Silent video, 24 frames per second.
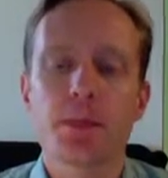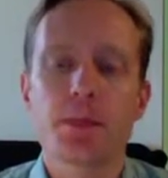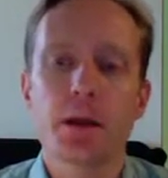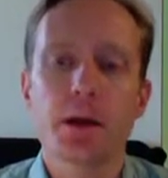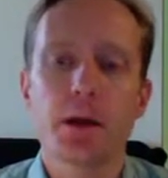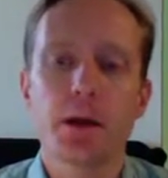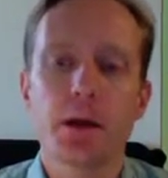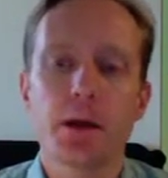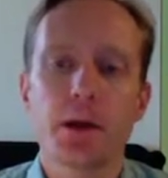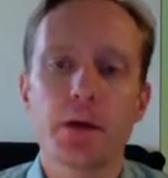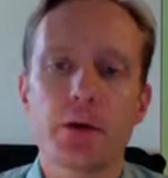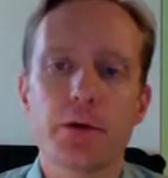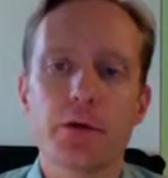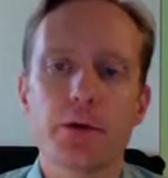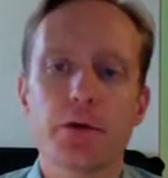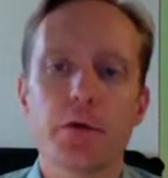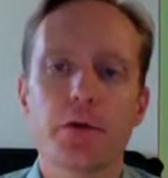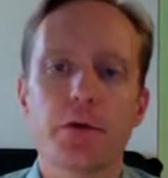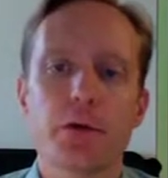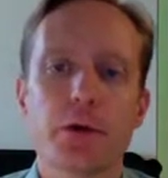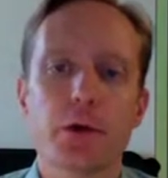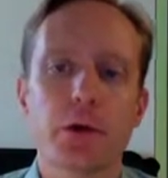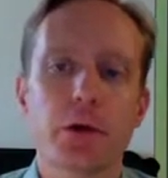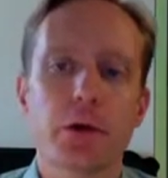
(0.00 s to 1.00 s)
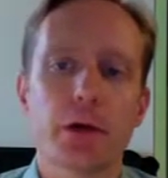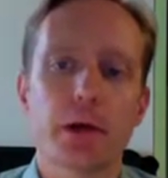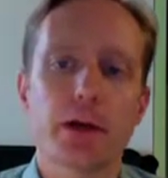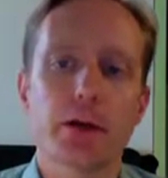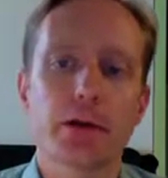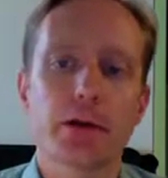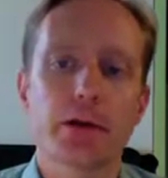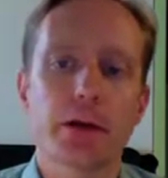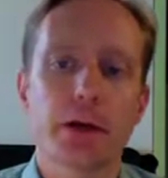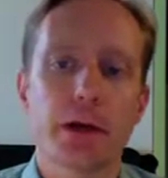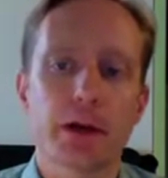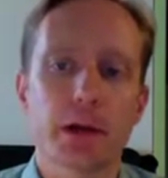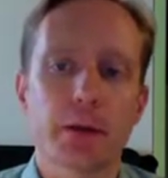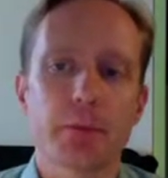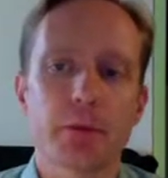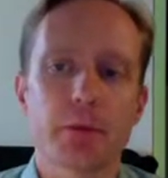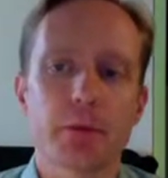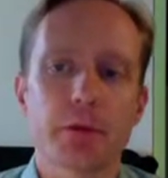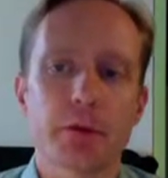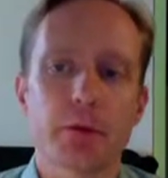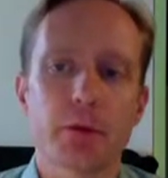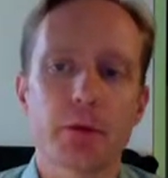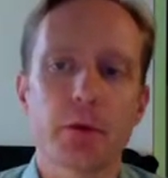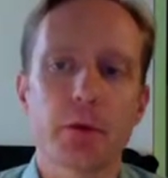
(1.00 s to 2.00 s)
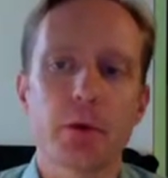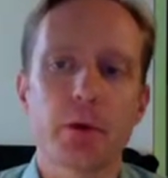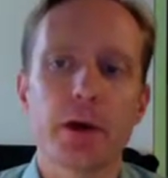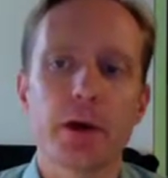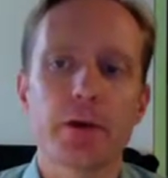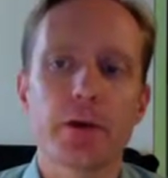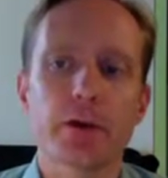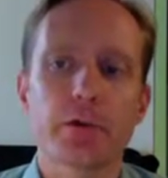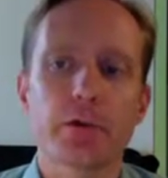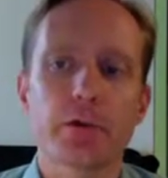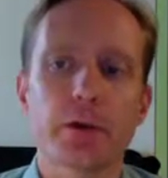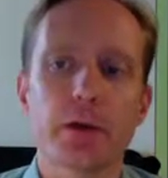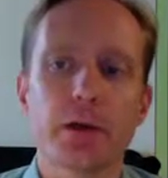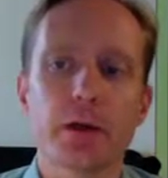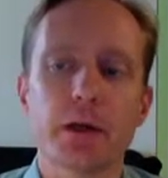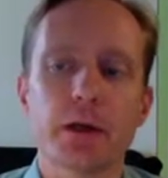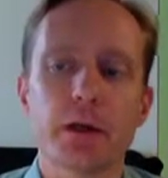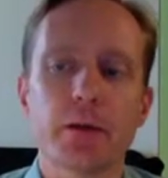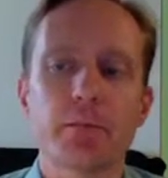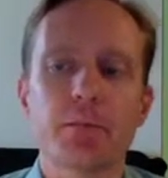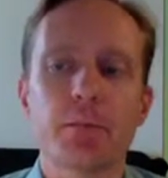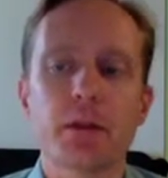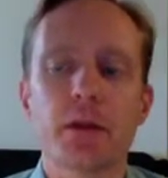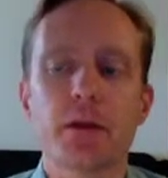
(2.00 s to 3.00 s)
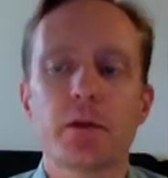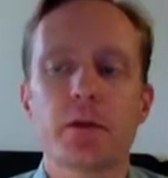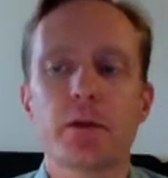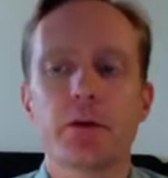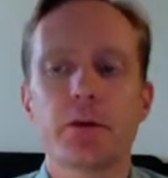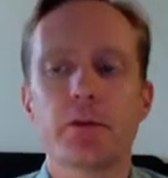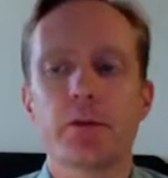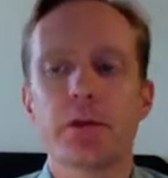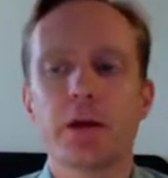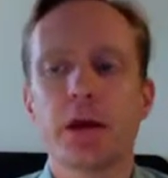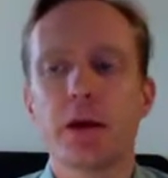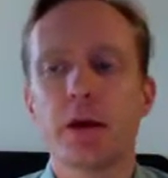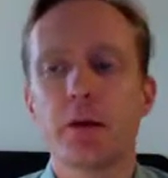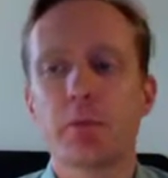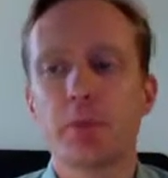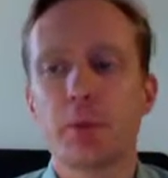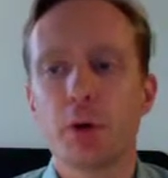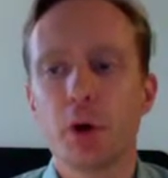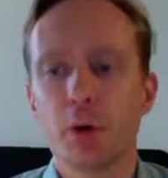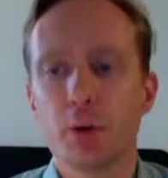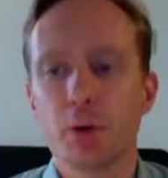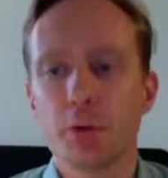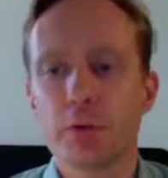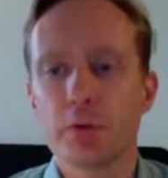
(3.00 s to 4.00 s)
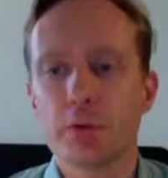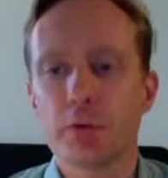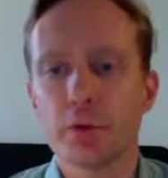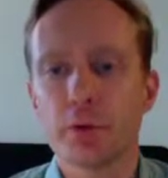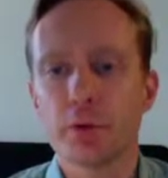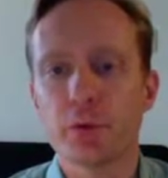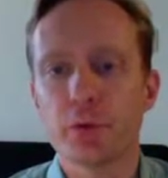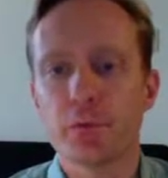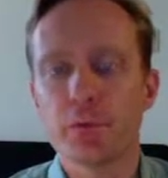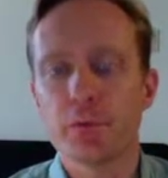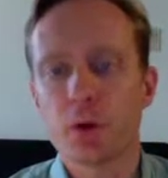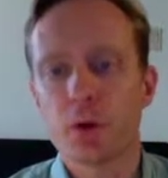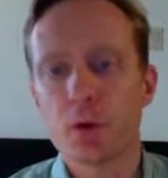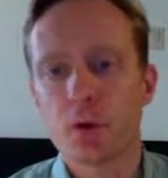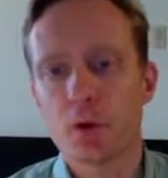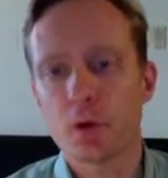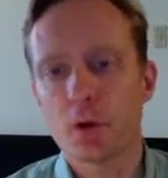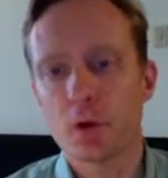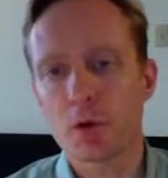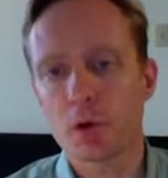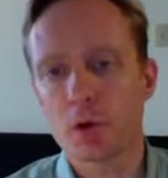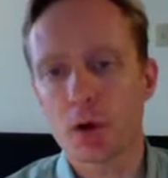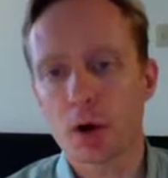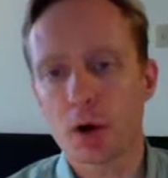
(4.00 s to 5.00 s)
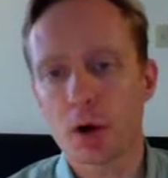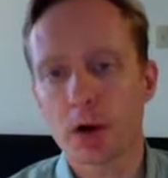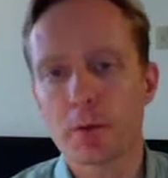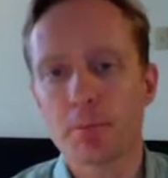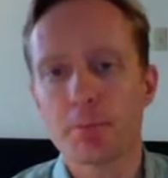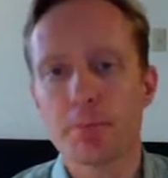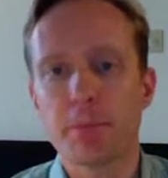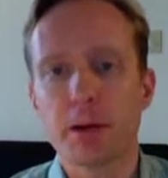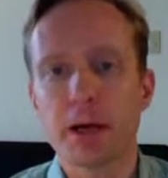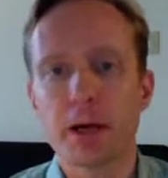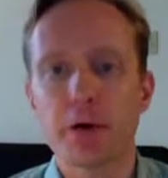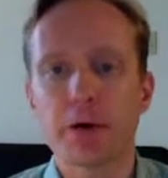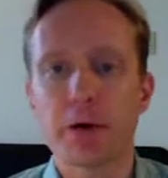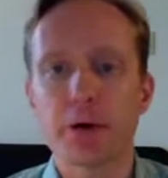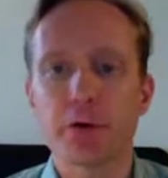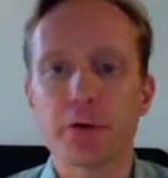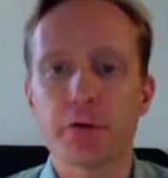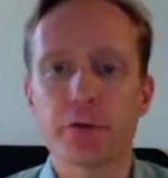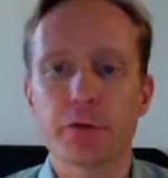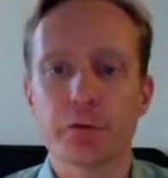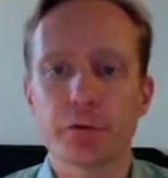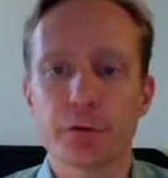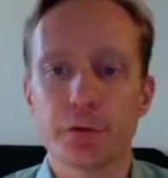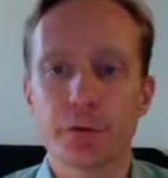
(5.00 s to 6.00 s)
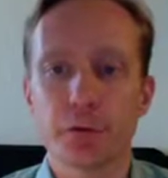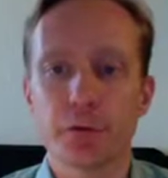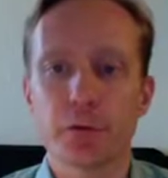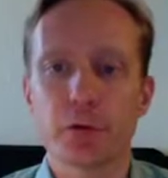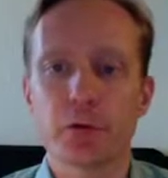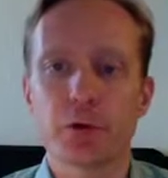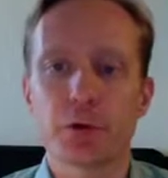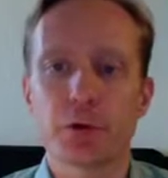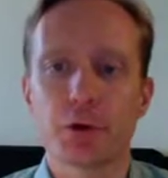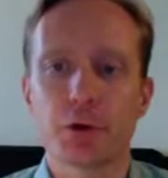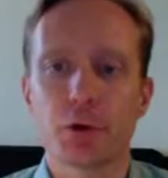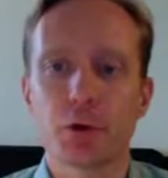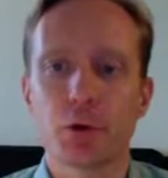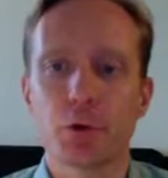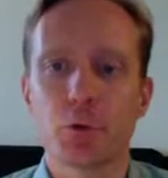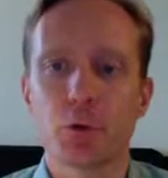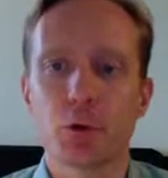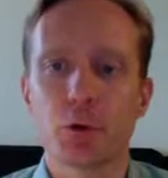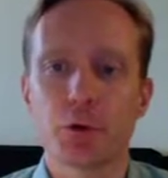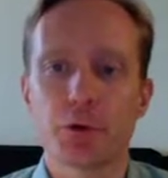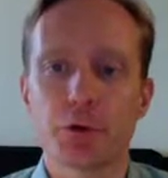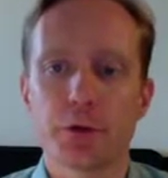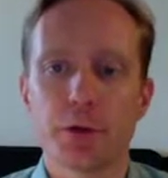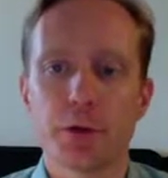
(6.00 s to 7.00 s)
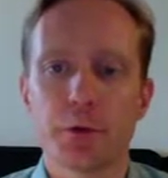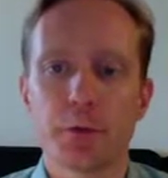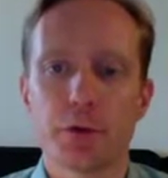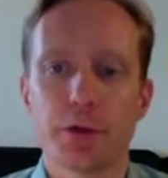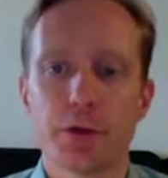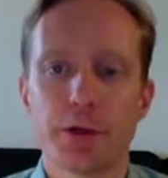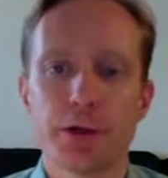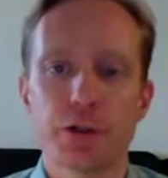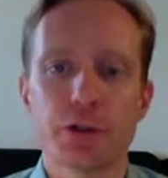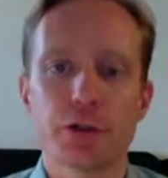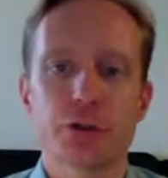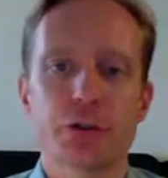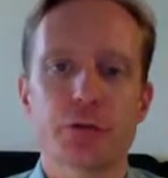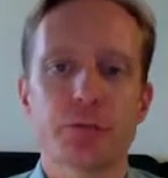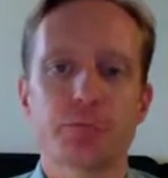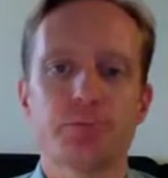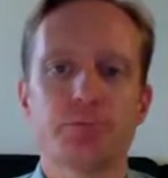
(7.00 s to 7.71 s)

And here in this video, I'd like to take up some of the ways of thinking that stand opposed to or are barriers to critical moral deliberation.